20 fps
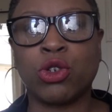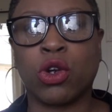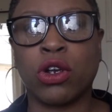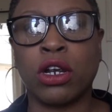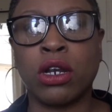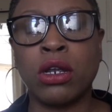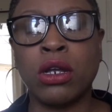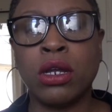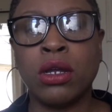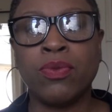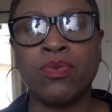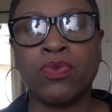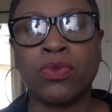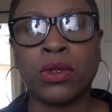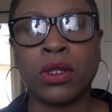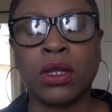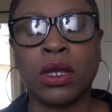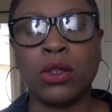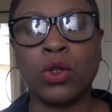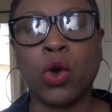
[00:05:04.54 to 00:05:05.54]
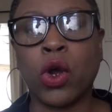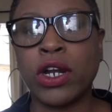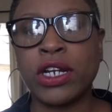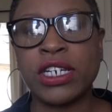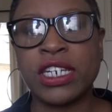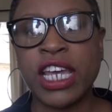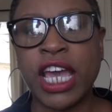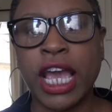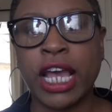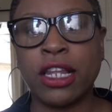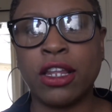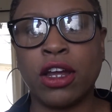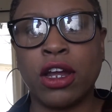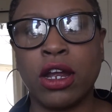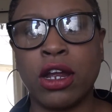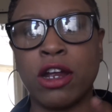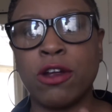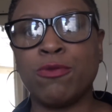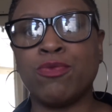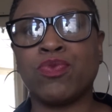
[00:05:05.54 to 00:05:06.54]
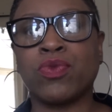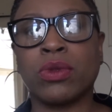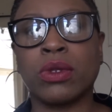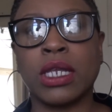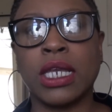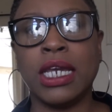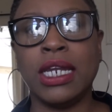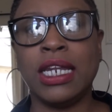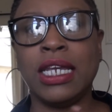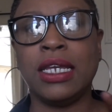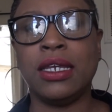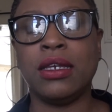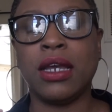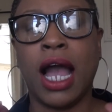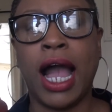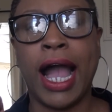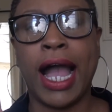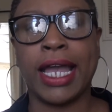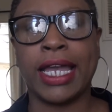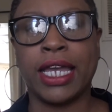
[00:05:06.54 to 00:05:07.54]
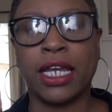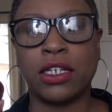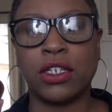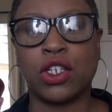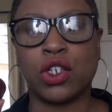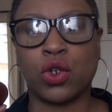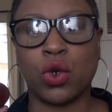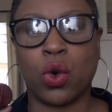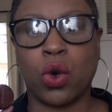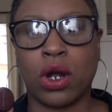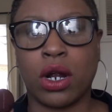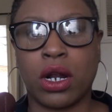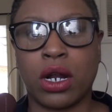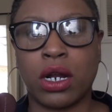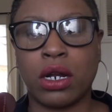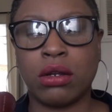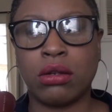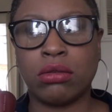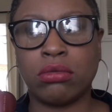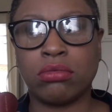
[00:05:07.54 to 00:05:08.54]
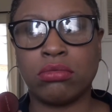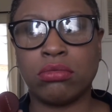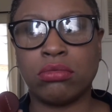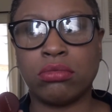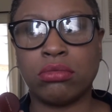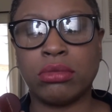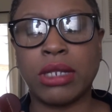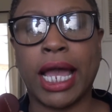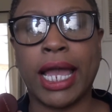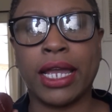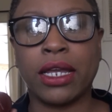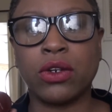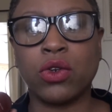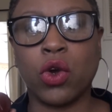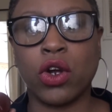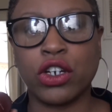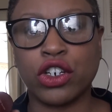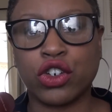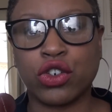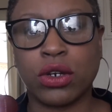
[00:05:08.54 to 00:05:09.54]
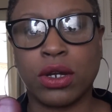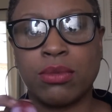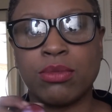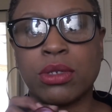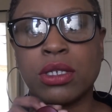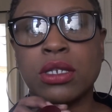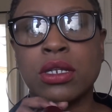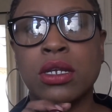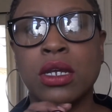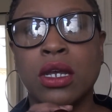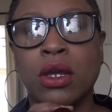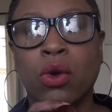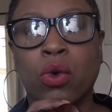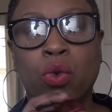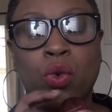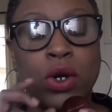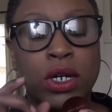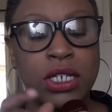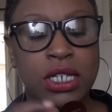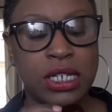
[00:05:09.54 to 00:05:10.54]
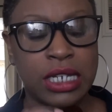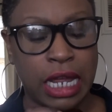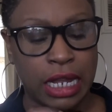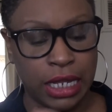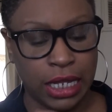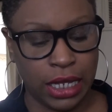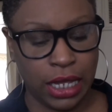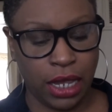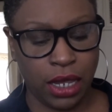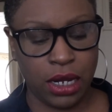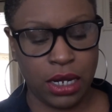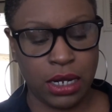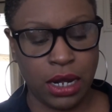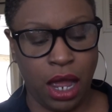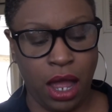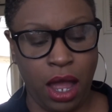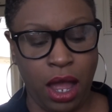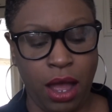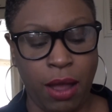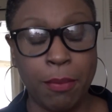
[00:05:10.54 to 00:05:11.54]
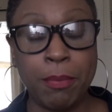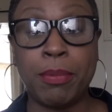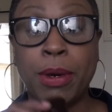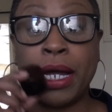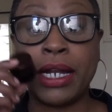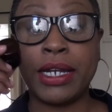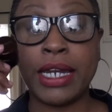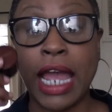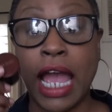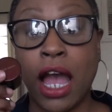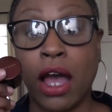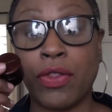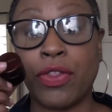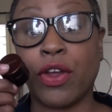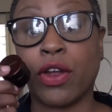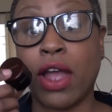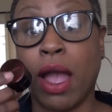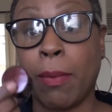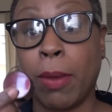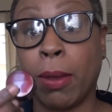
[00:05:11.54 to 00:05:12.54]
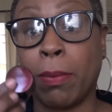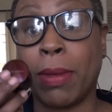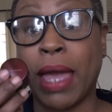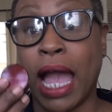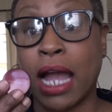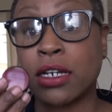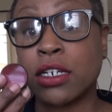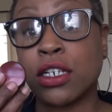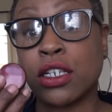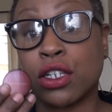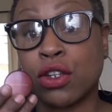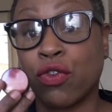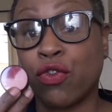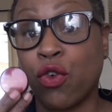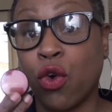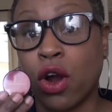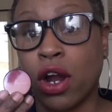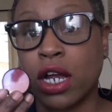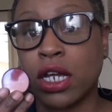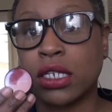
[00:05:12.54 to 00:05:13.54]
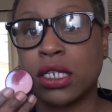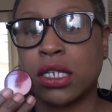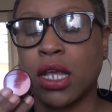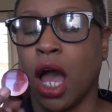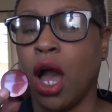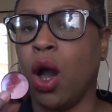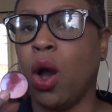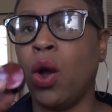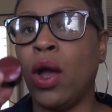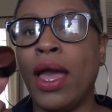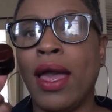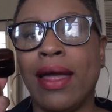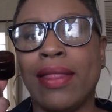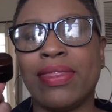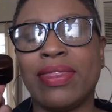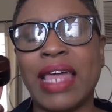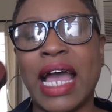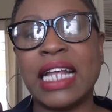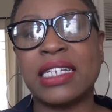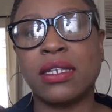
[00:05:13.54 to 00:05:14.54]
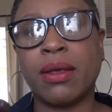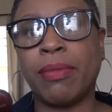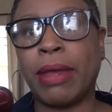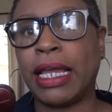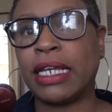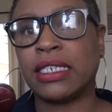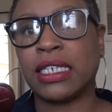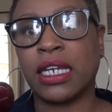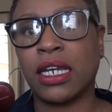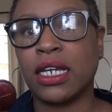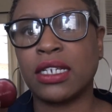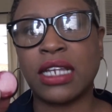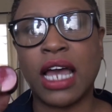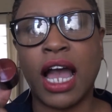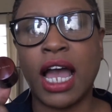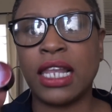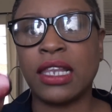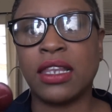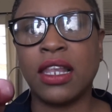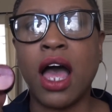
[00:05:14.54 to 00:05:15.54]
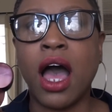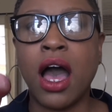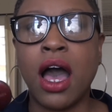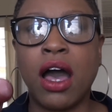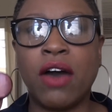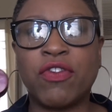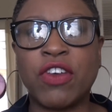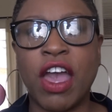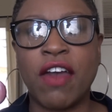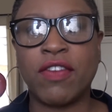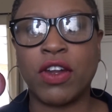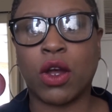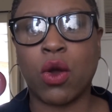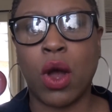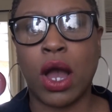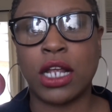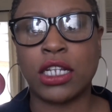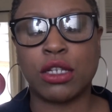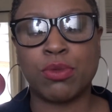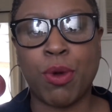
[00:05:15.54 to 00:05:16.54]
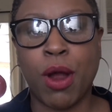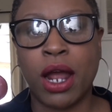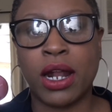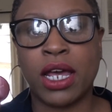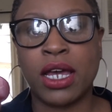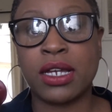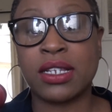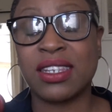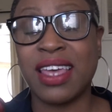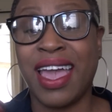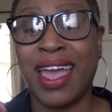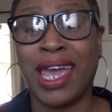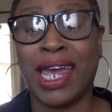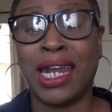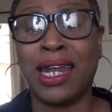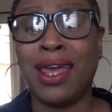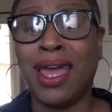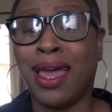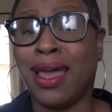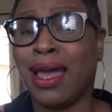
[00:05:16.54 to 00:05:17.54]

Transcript: or Lord and Taylor. Any high-end store like Nordstrom's was selling it. Um, but now they're coming back to Sephora. So that's amazing, because I love Kevyn Aucoin's products. And